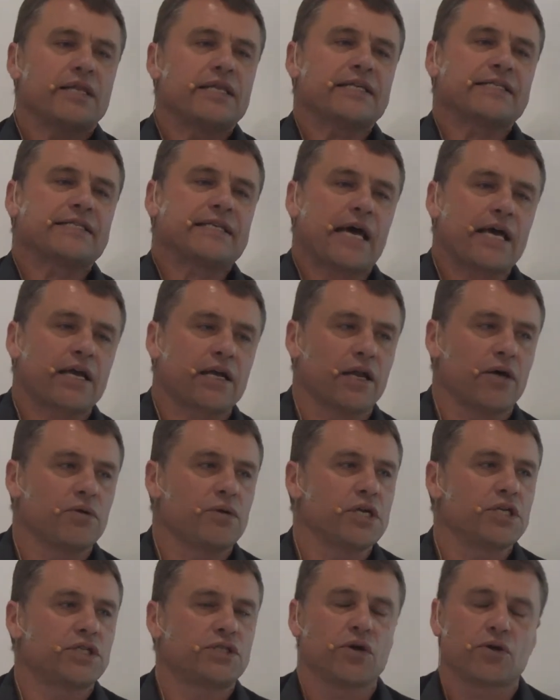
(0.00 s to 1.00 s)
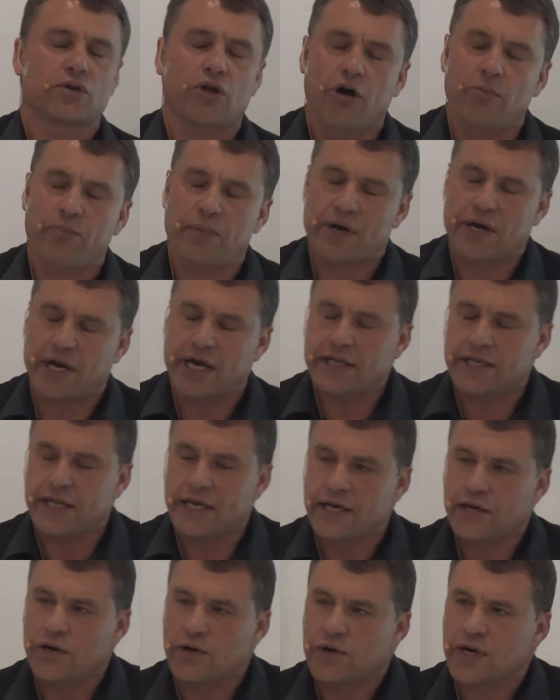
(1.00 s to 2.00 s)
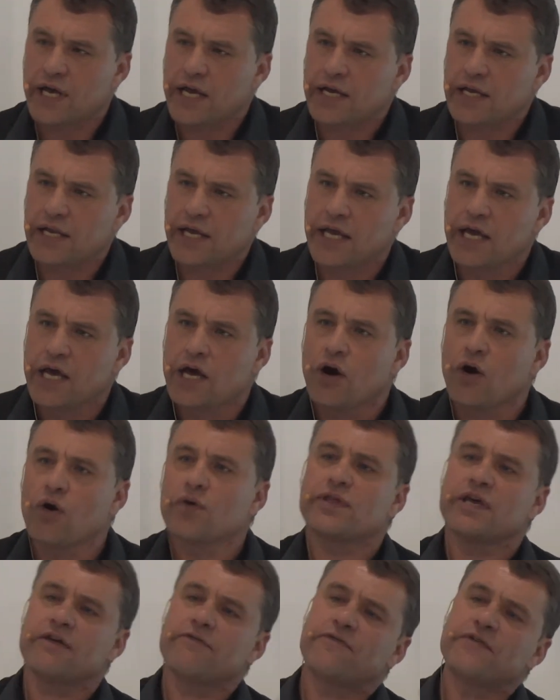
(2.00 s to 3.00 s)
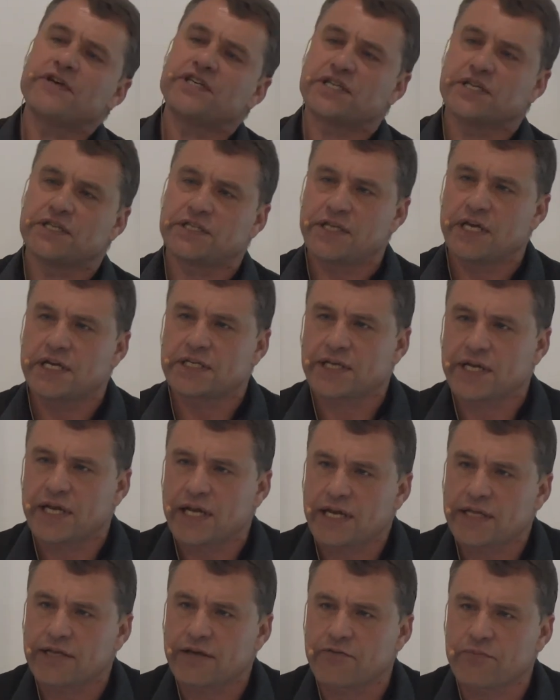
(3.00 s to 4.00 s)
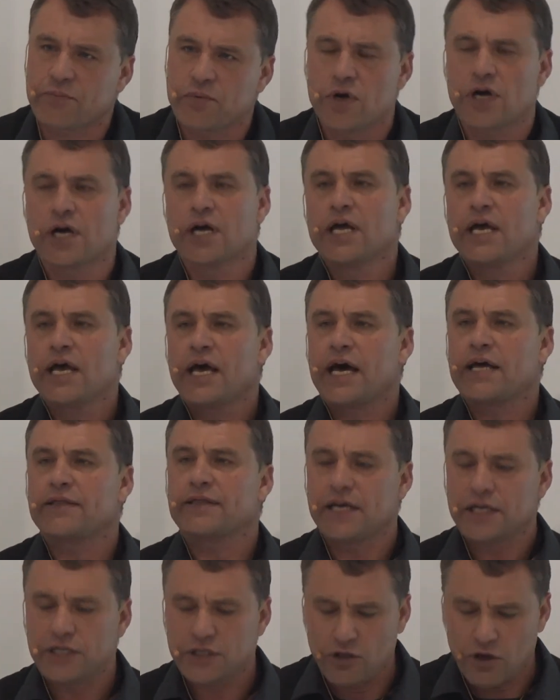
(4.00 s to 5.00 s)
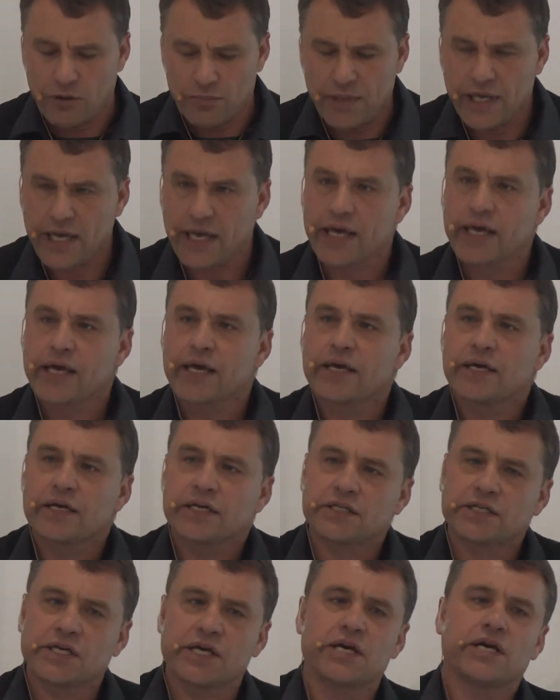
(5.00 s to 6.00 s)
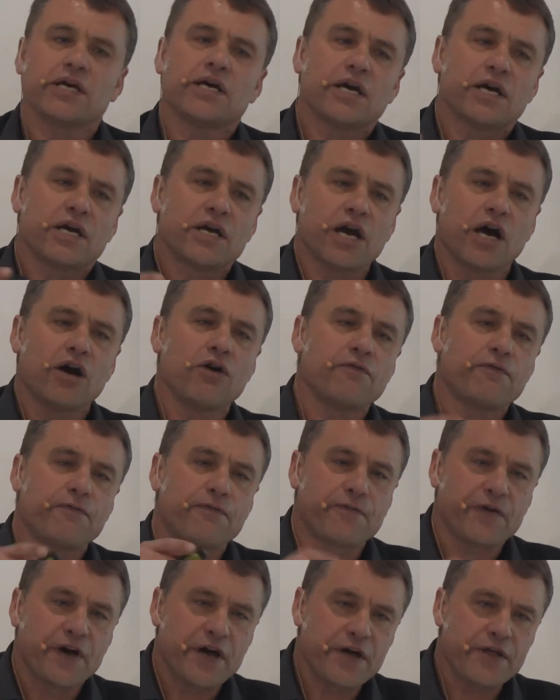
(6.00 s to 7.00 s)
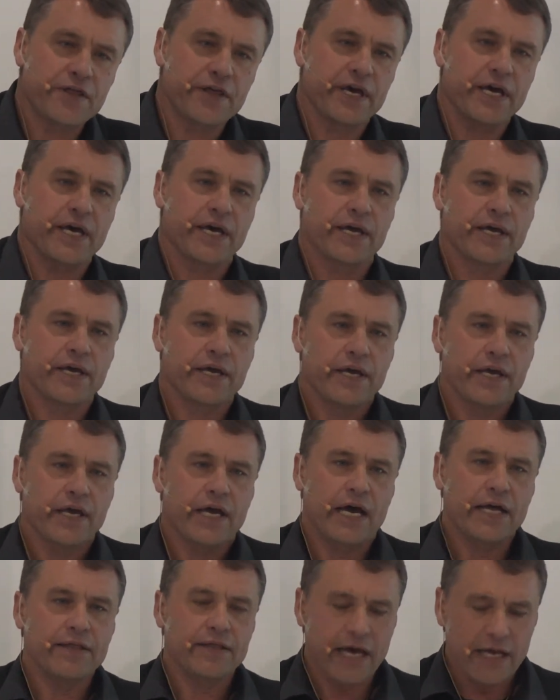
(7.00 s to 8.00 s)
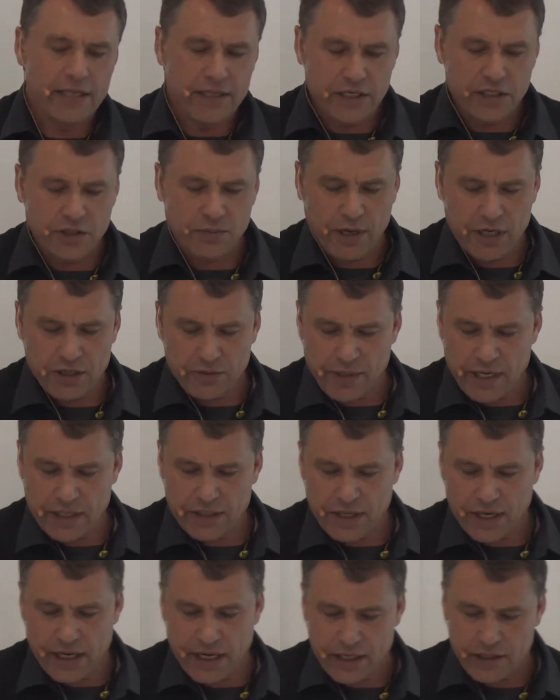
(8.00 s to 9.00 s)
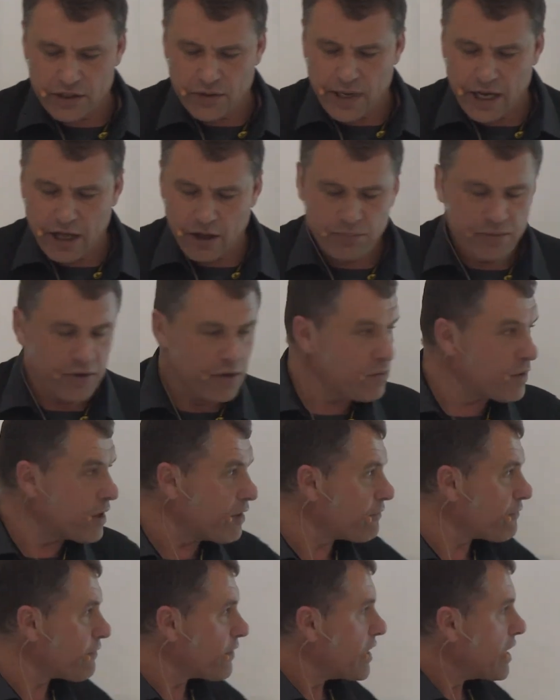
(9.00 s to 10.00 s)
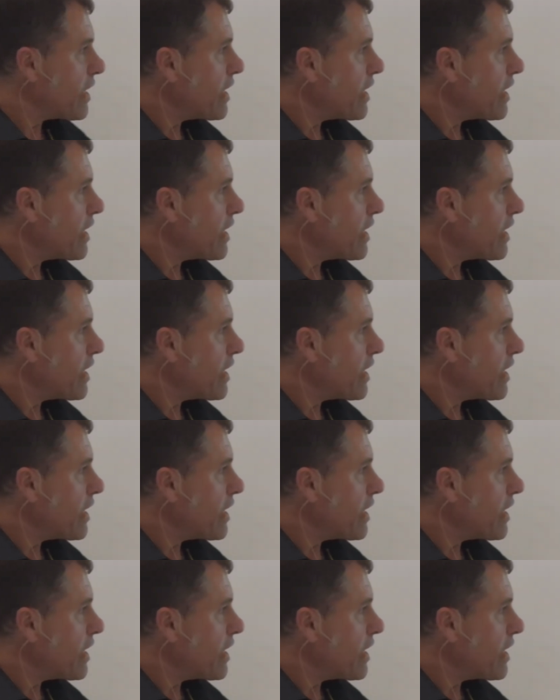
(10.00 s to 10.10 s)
the cyclone is not operating correctly, or the efficiency is relative poor, and they stop there. So go further. And that is what we are trying to help you with.